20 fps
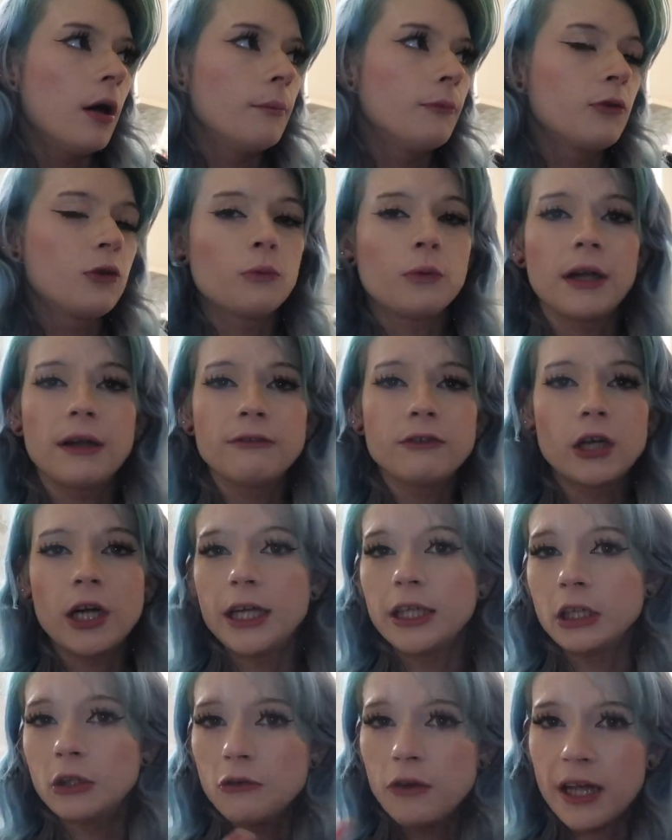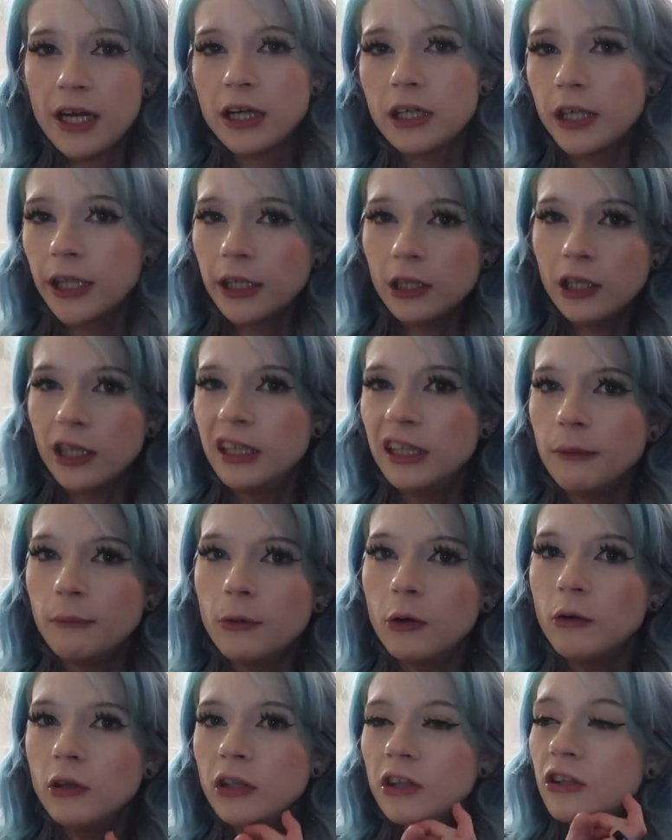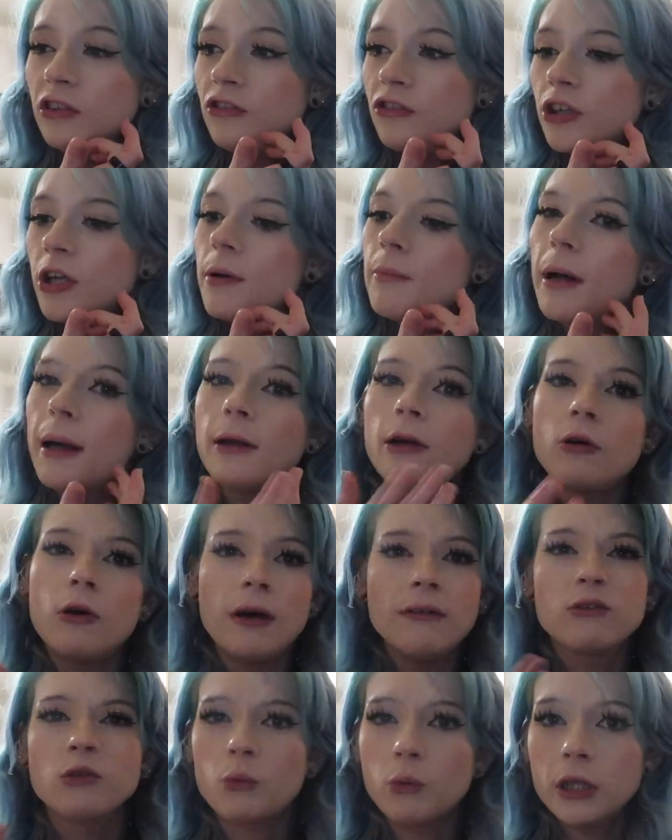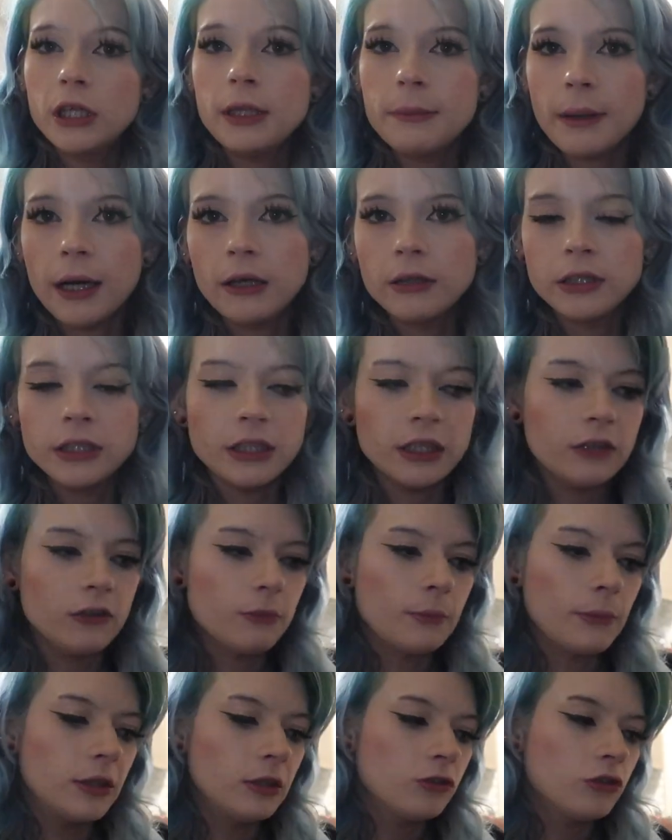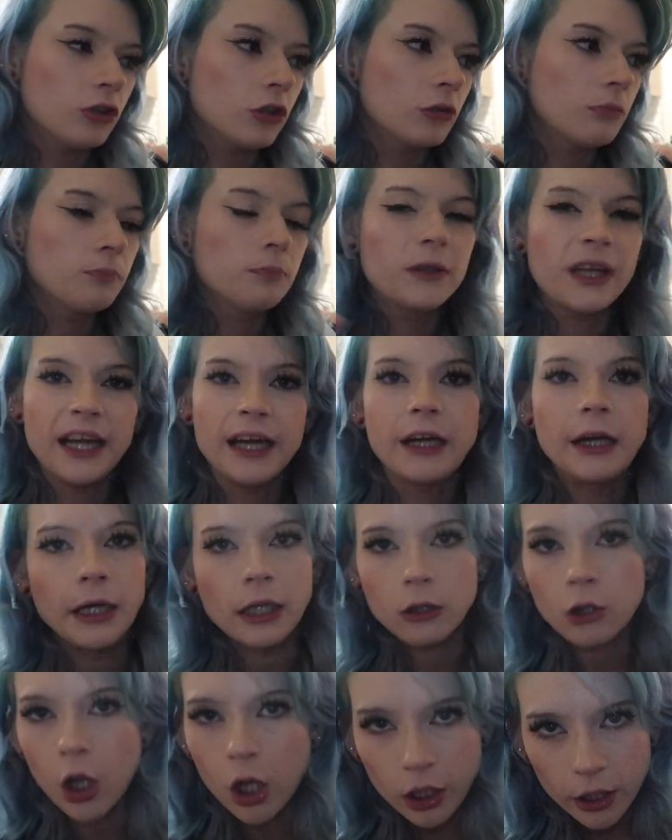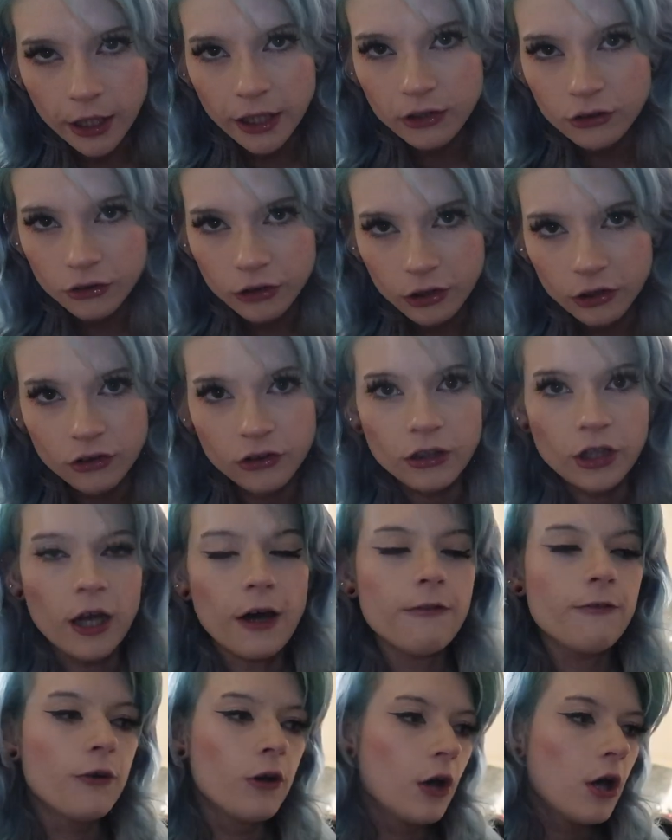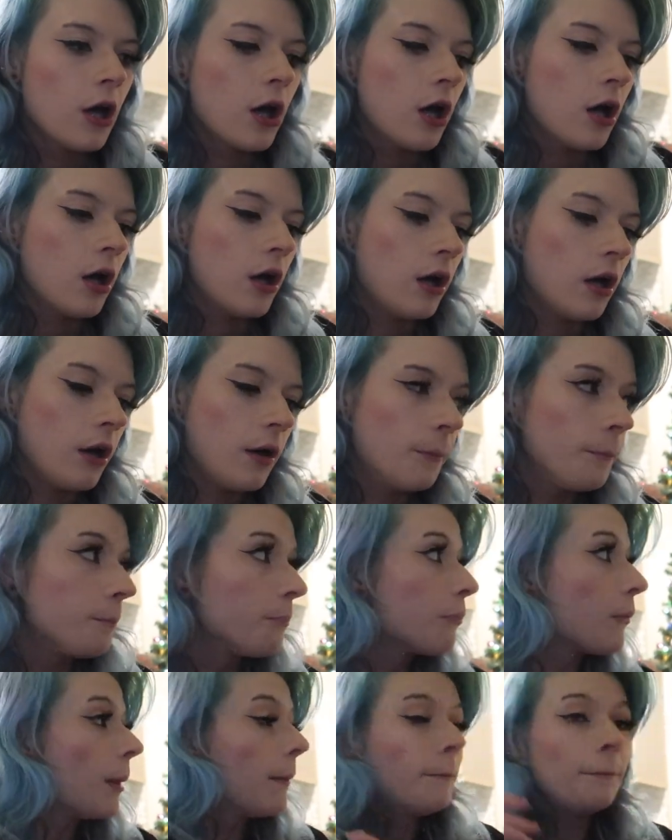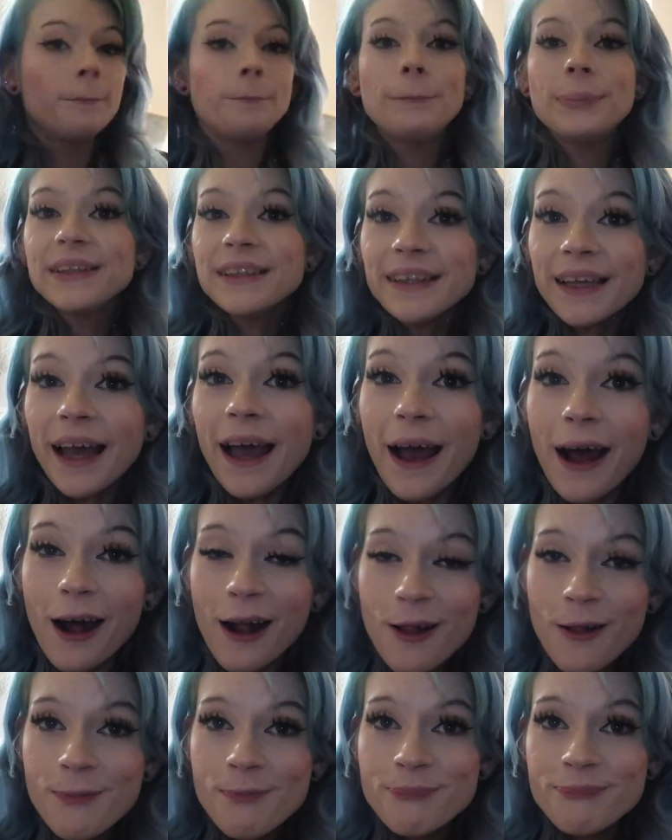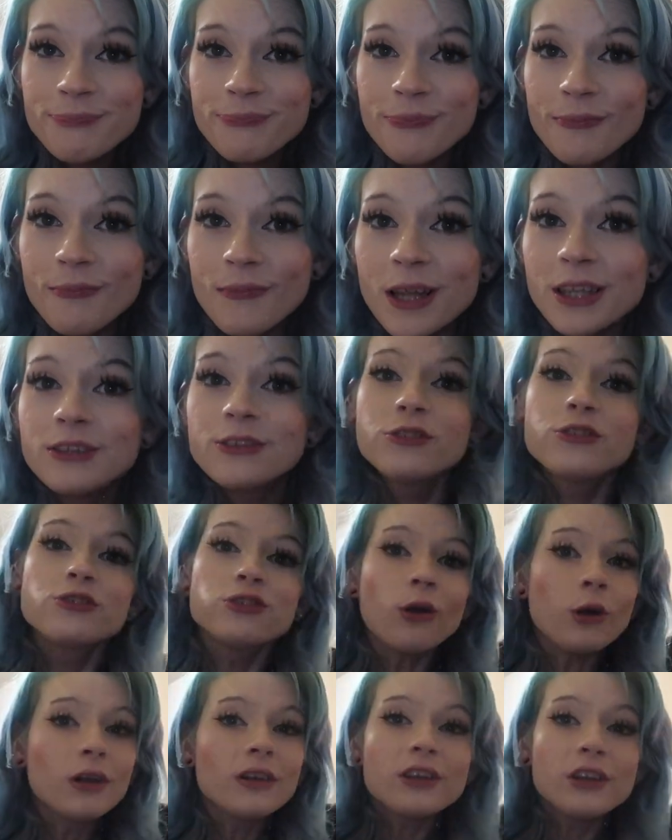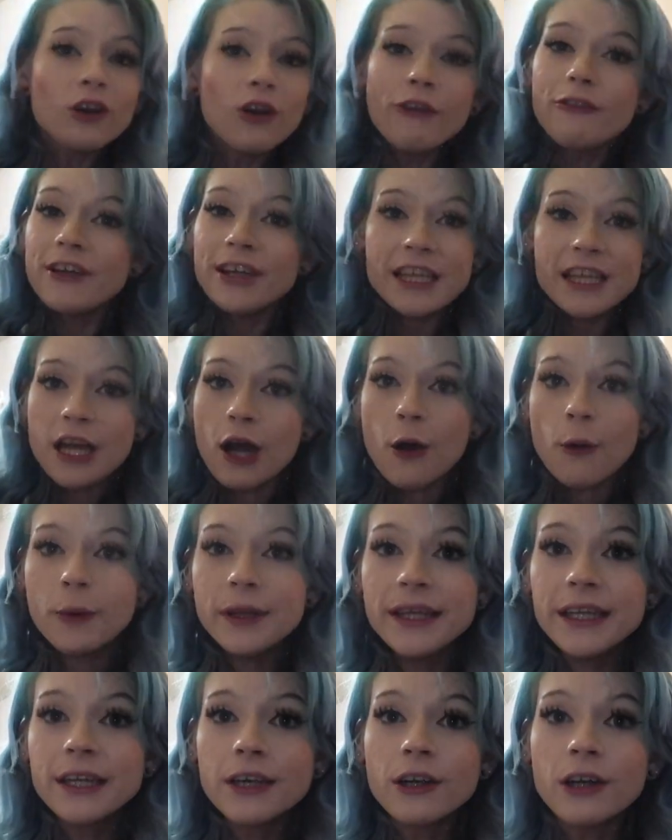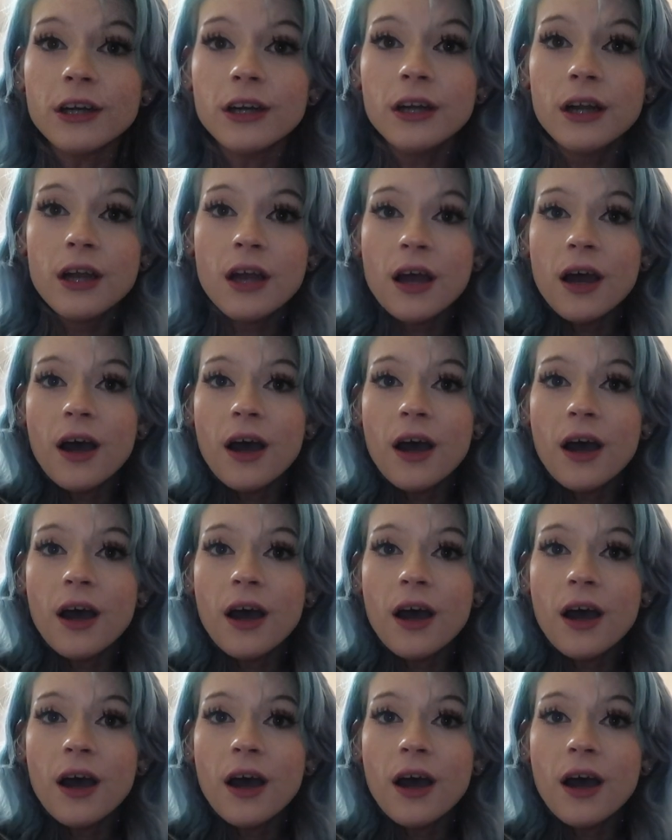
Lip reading: So whenever I go there and I end up going to the gym, I don't have to worry about it as much or carry a lot of extra stuff. But yeah, short little video here.